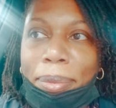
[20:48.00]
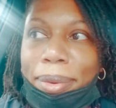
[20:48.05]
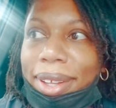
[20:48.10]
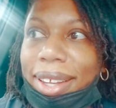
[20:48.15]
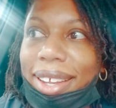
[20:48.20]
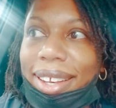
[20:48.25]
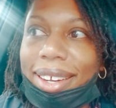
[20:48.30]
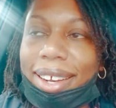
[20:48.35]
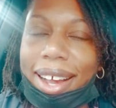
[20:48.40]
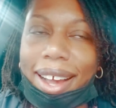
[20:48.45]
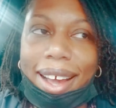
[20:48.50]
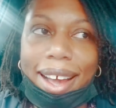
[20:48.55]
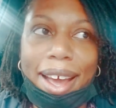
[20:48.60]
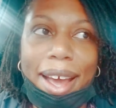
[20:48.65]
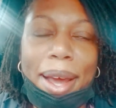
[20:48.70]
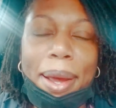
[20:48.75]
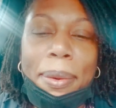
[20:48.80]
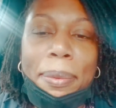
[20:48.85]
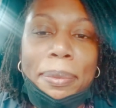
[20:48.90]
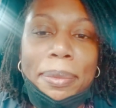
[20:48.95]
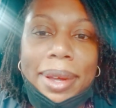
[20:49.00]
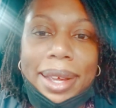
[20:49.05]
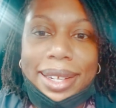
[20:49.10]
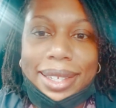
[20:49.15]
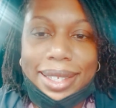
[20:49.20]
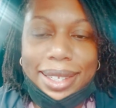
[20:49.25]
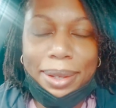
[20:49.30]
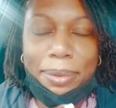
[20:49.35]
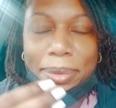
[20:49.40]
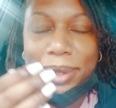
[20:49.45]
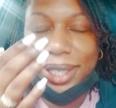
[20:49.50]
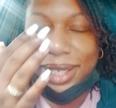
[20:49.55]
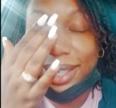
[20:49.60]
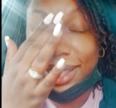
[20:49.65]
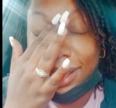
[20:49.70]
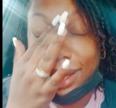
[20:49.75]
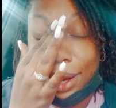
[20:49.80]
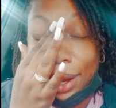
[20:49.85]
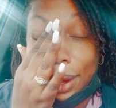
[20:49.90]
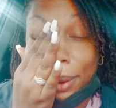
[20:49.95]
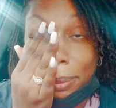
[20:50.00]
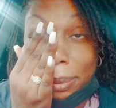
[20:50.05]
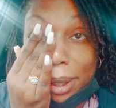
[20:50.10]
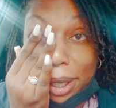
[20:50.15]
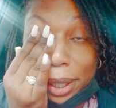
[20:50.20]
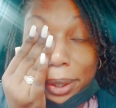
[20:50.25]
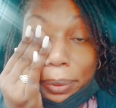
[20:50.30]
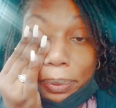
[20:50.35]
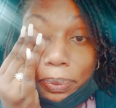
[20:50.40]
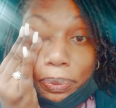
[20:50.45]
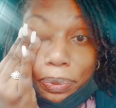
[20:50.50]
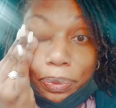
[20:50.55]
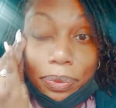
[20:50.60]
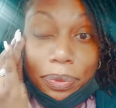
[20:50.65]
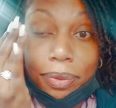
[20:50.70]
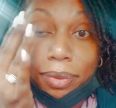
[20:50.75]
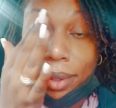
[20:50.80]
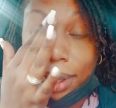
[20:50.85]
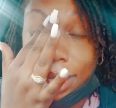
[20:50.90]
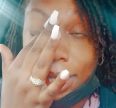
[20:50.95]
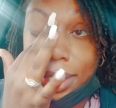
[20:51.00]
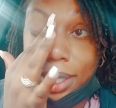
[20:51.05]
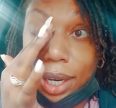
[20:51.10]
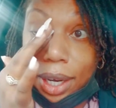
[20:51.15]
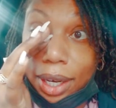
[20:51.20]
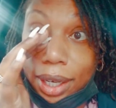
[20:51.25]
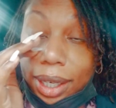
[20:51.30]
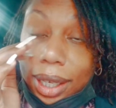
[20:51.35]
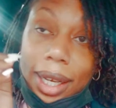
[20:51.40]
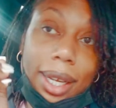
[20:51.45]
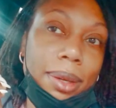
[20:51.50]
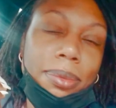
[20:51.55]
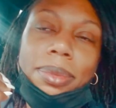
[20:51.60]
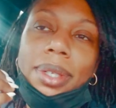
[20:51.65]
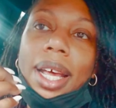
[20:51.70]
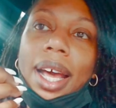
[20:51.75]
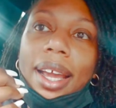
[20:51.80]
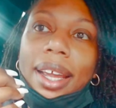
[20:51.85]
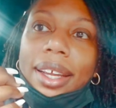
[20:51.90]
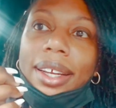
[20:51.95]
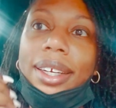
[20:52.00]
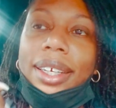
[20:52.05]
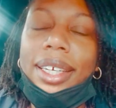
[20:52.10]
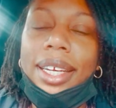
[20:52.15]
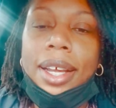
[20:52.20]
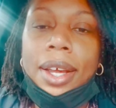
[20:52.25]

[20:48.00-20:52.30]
looking a hot mess, let me tell y'all, but it's early. I'm tired.